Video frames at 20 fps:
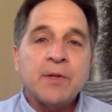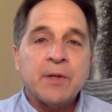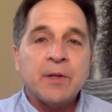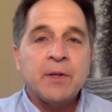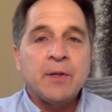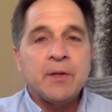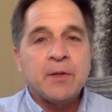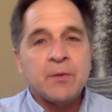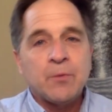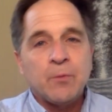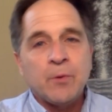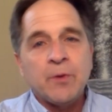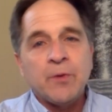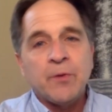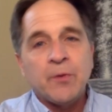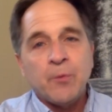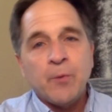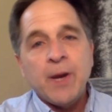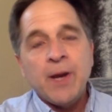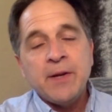is one of
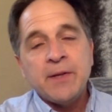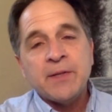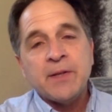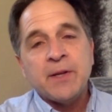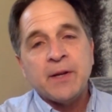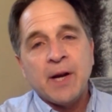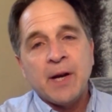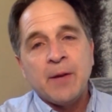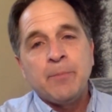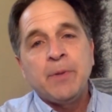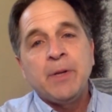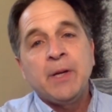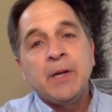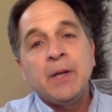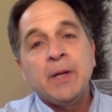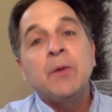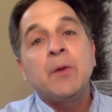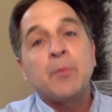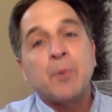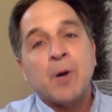the ways that I
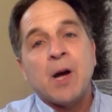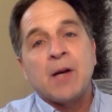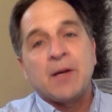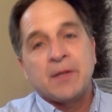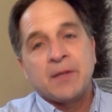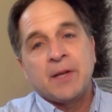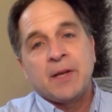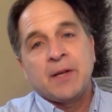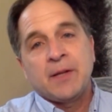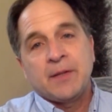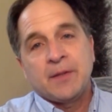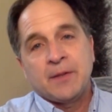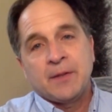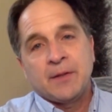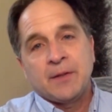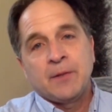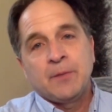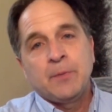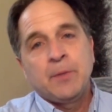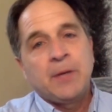begin the
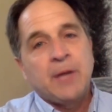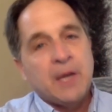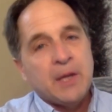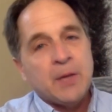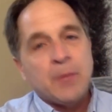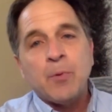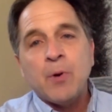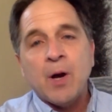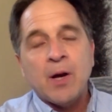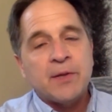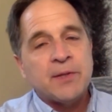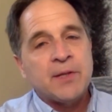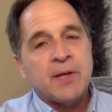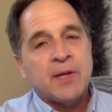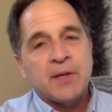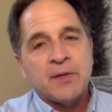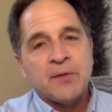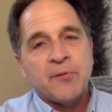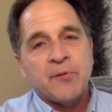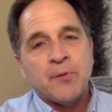process. It began the
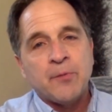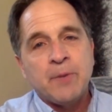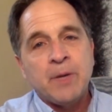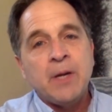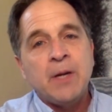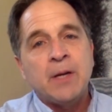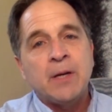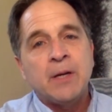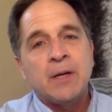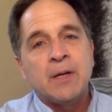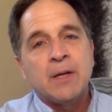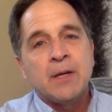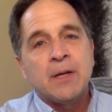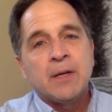process for me.